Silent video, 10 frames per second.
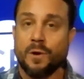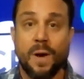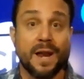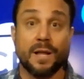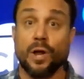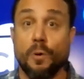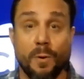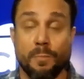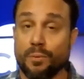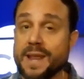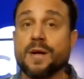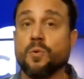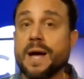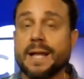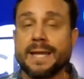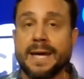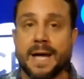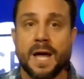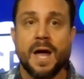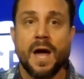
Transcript: went global pretty quickly,